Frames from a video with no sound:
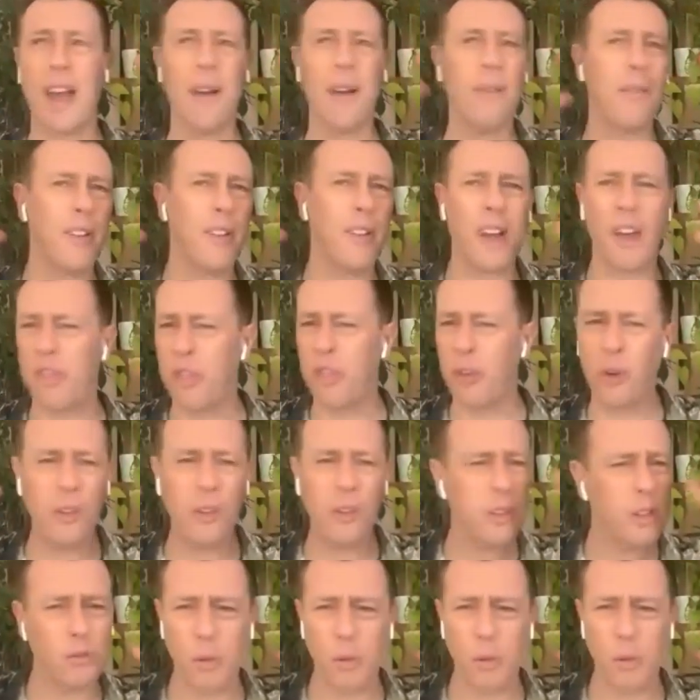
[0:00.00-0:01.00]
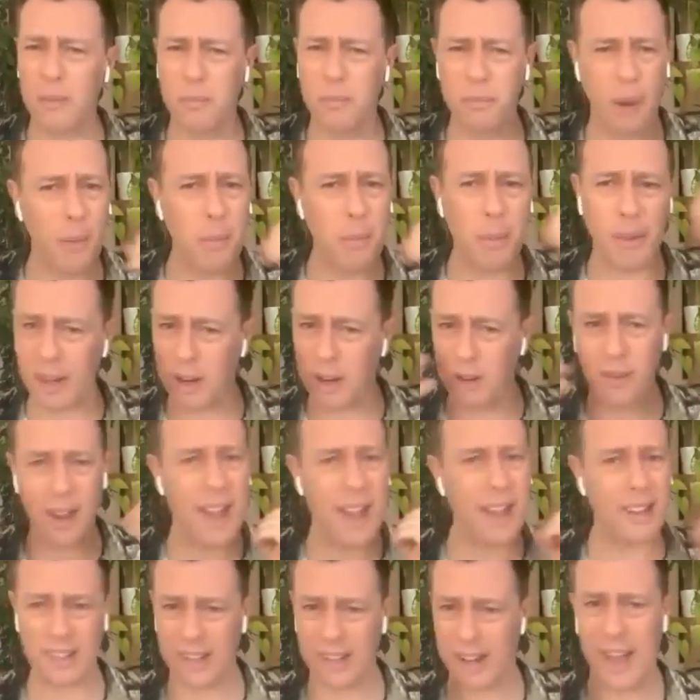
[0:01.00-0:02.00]
our thoughts are always bubbling
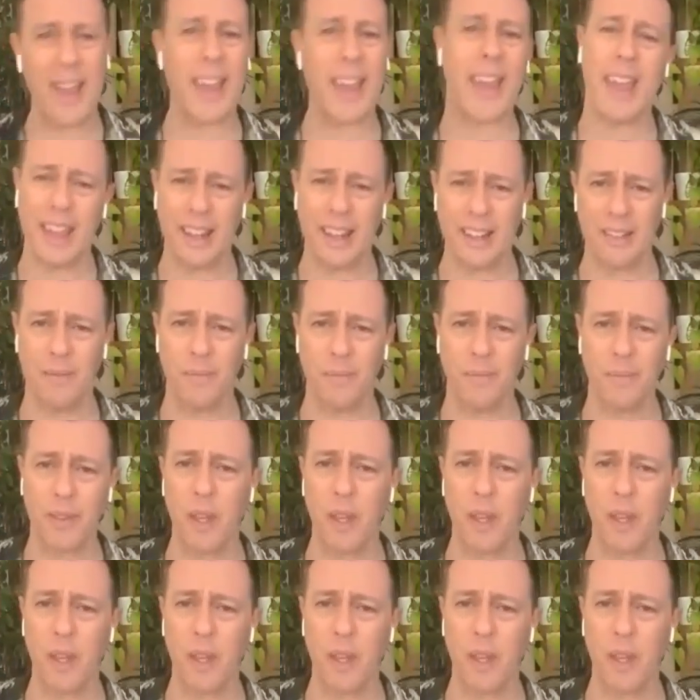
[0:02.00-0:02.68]
around in our head.